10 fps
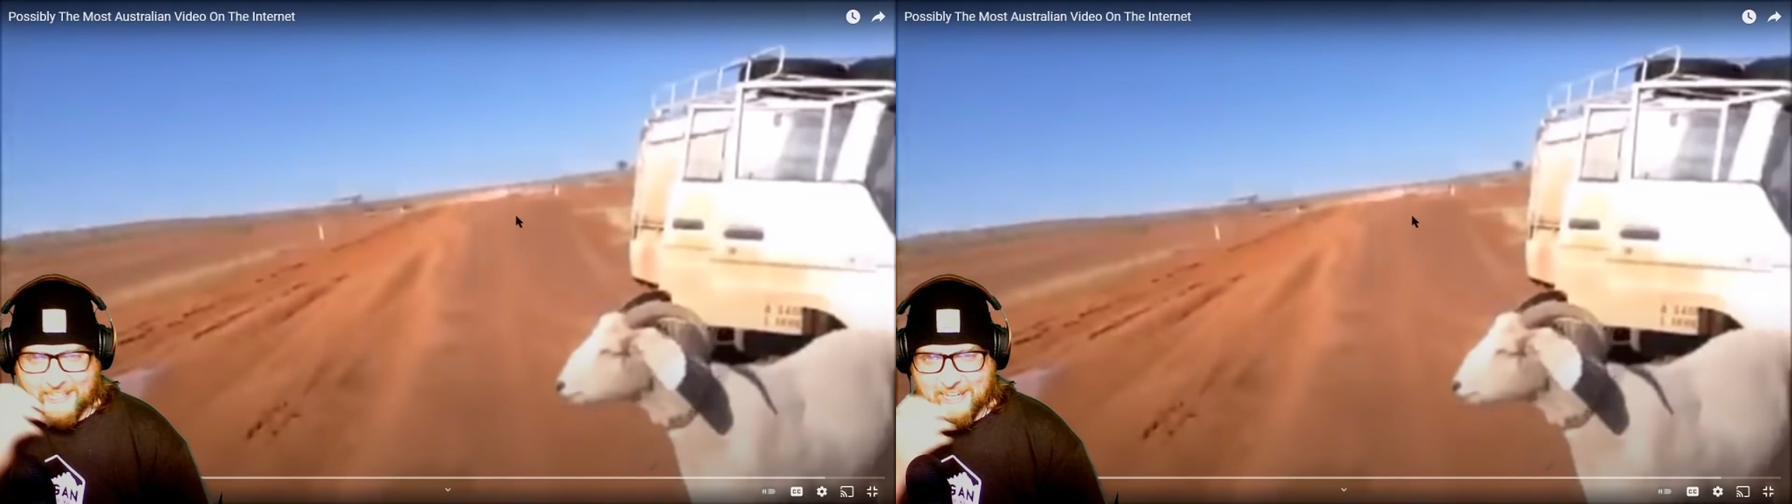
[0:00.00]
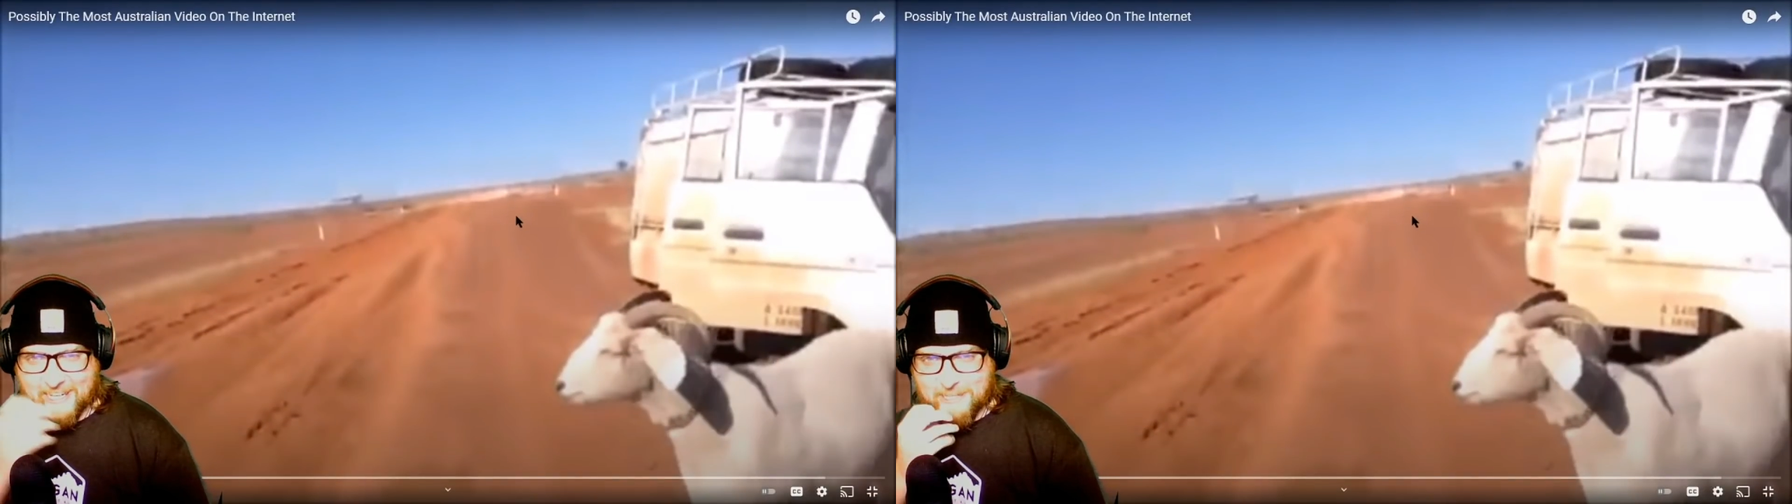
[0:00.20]

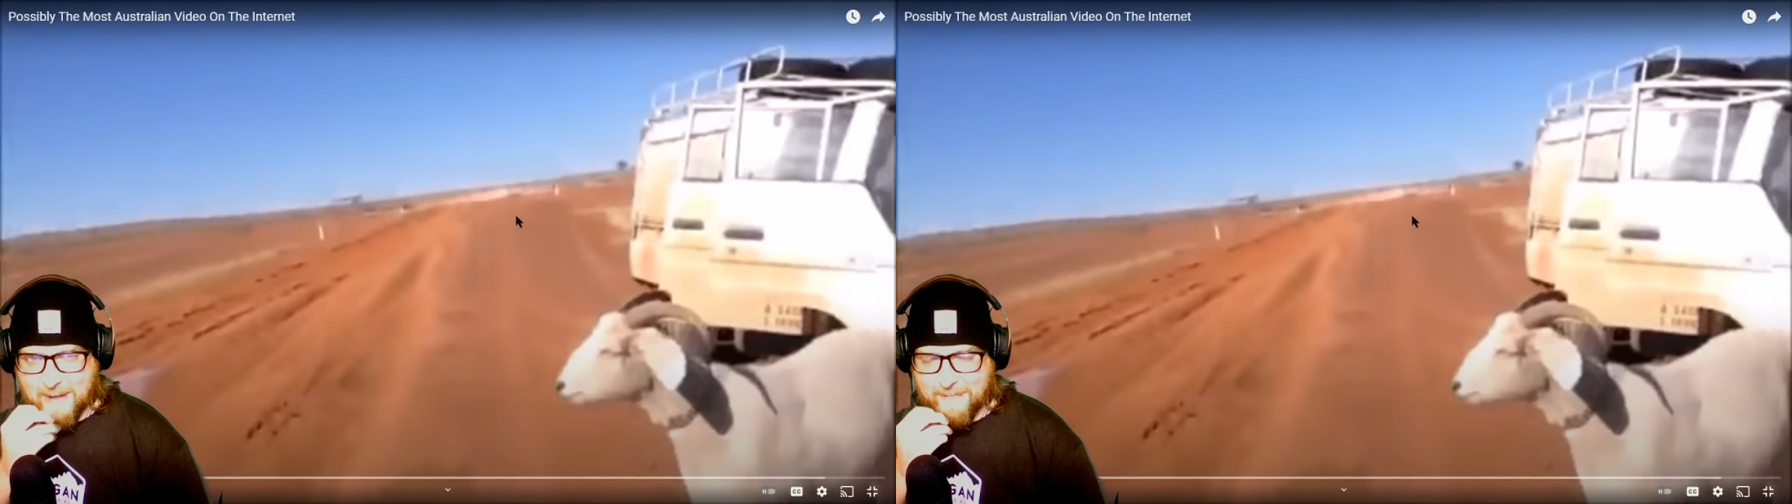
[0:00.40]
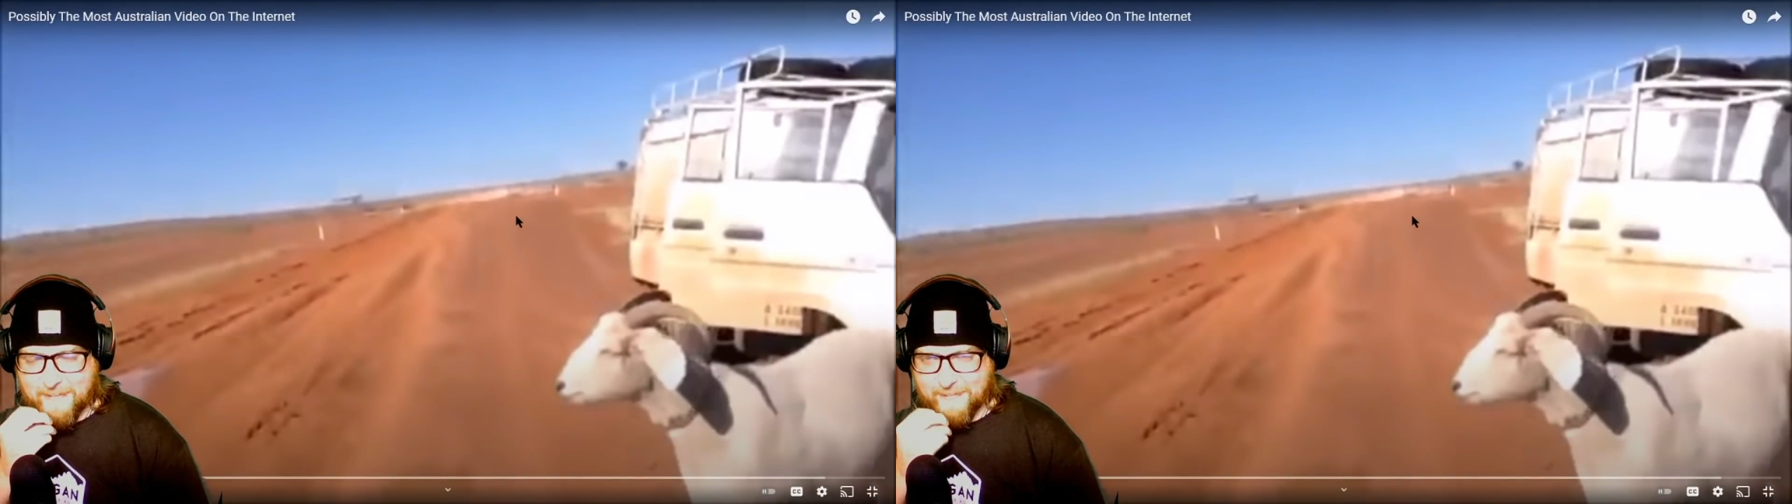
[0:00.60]

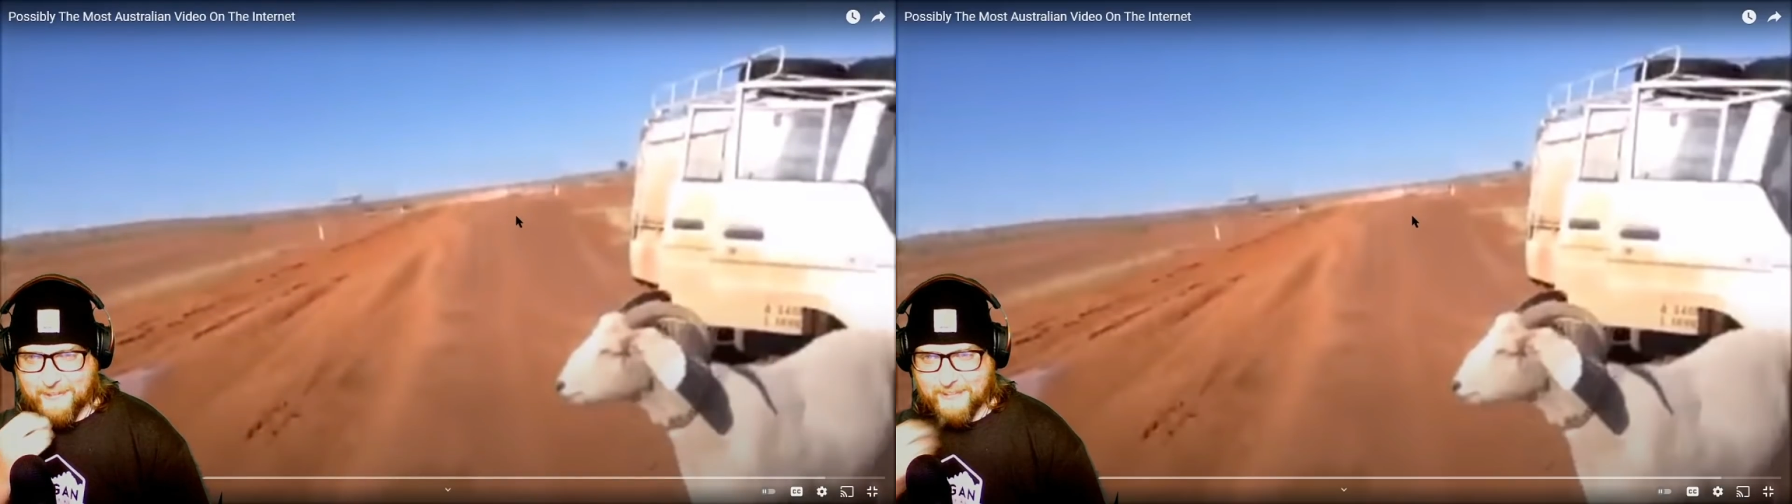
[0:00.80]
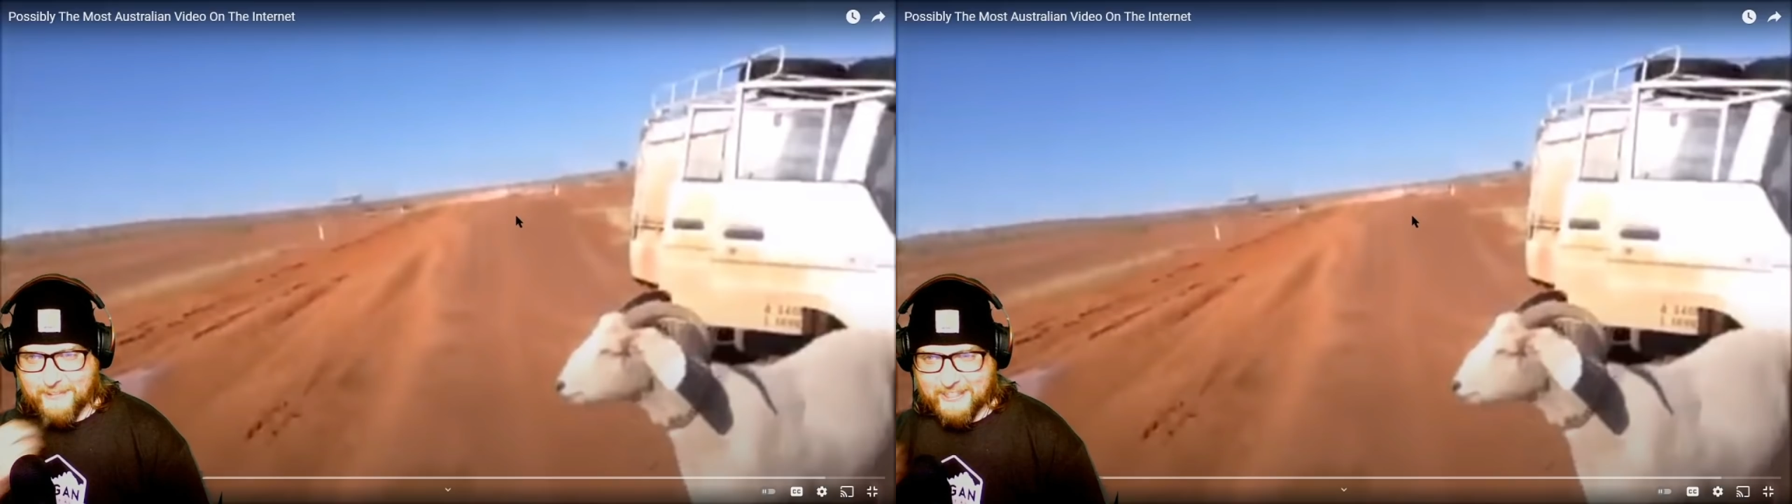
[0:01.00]
traffic flow
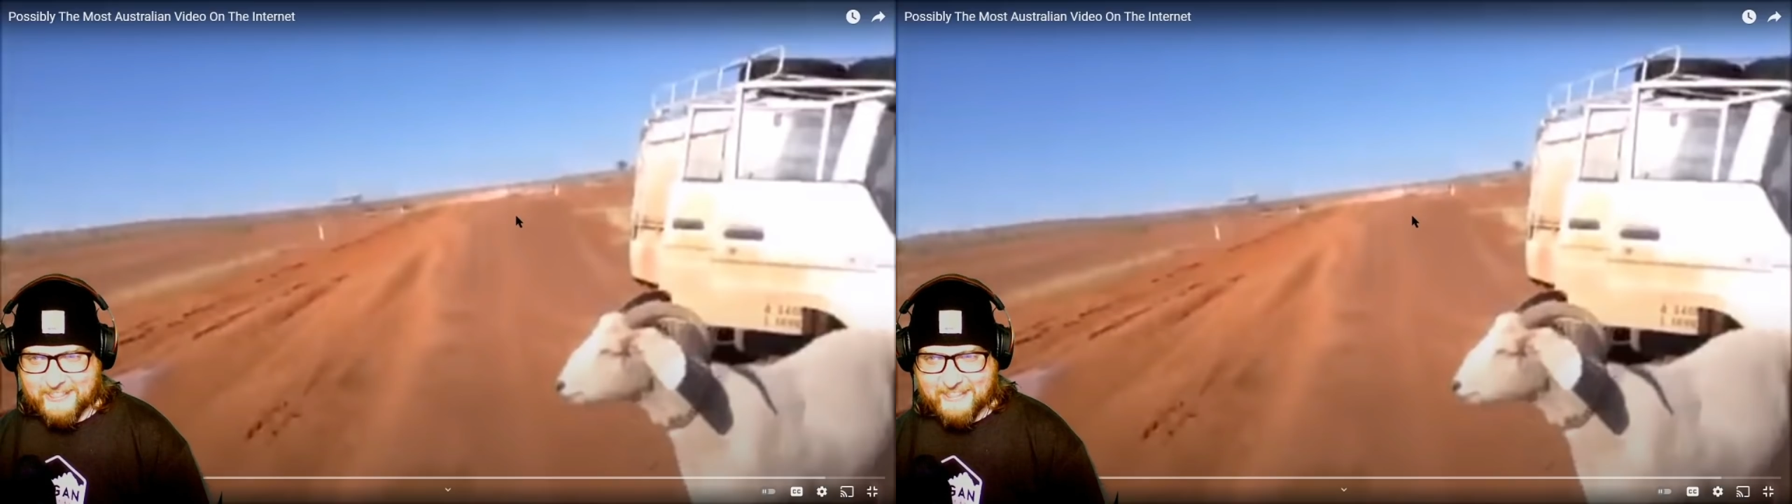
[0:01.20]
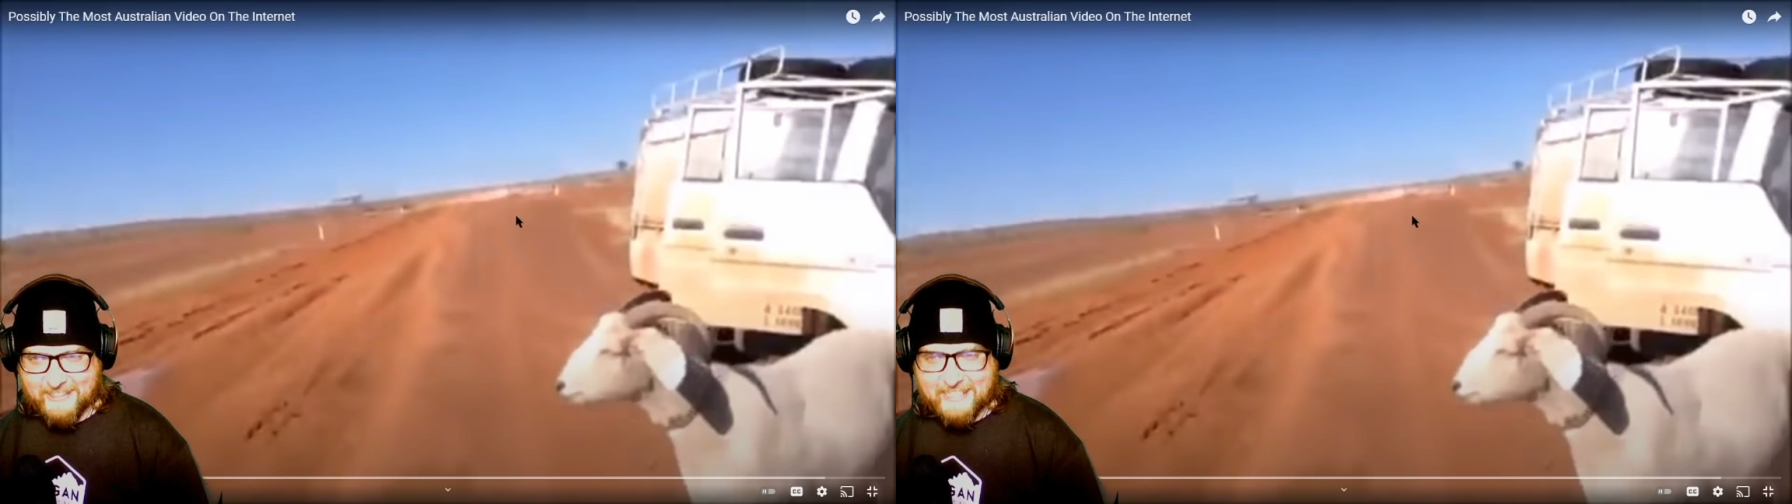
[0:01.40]
there, so
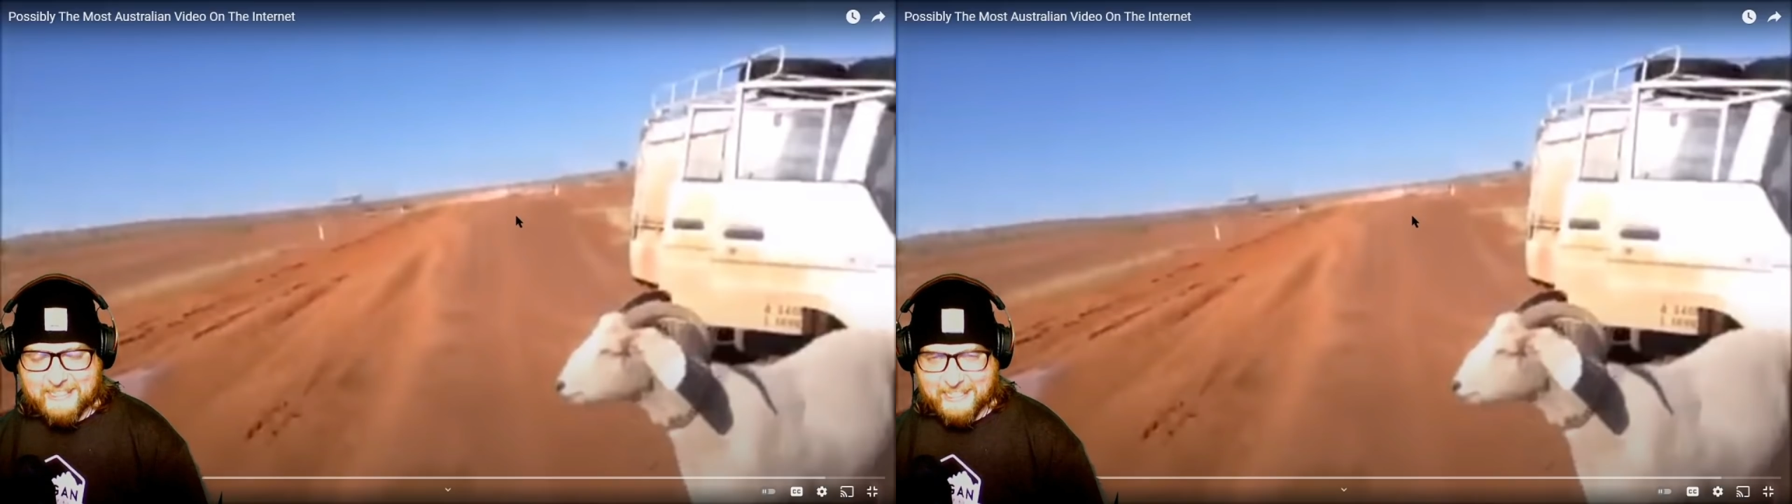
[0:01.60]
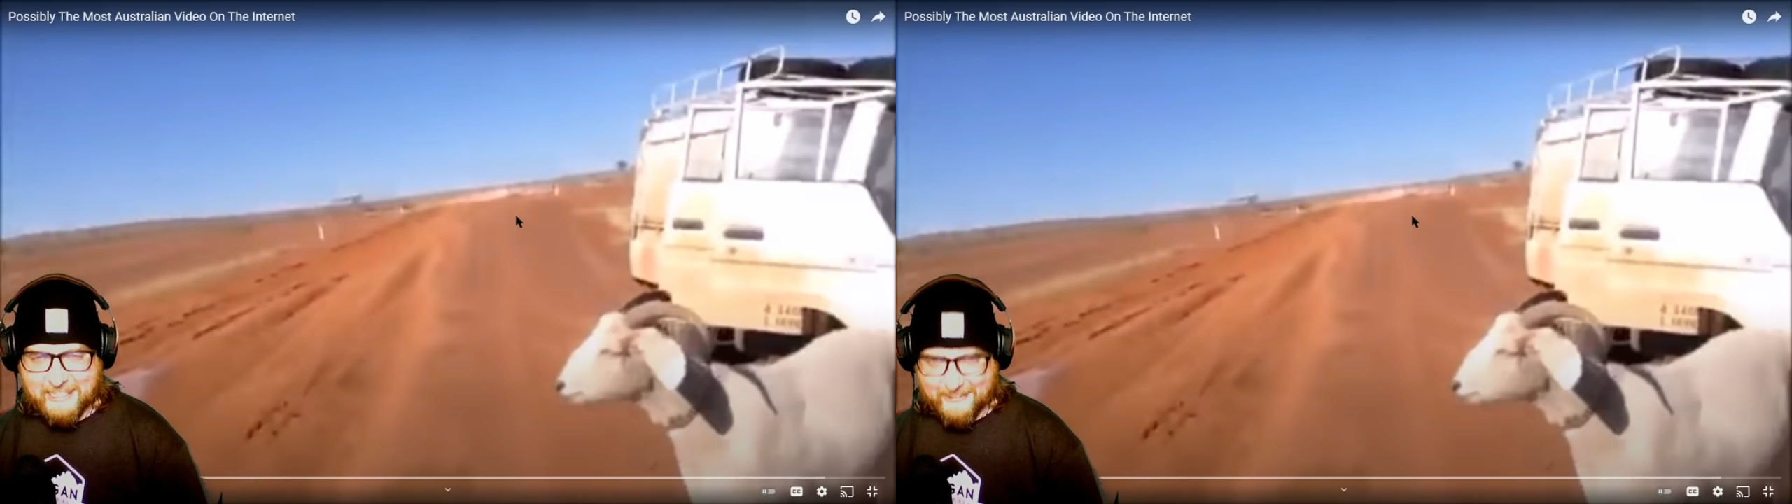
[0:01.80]
that's
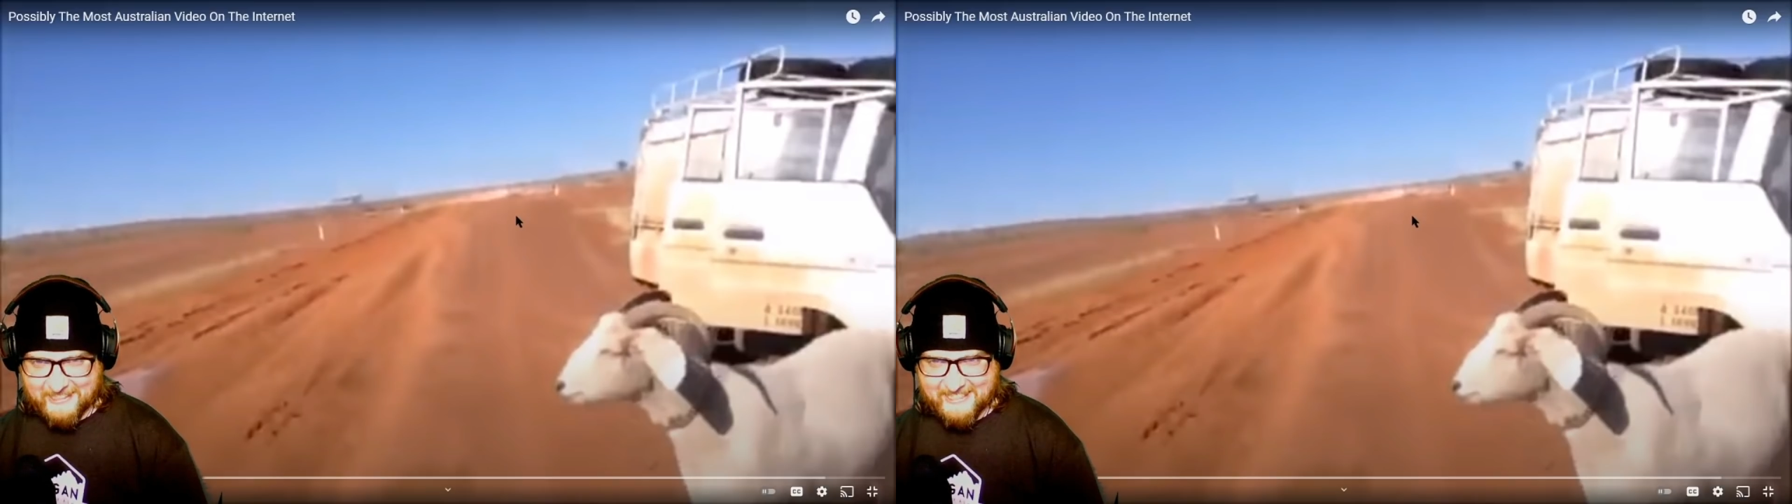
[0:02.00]
scary.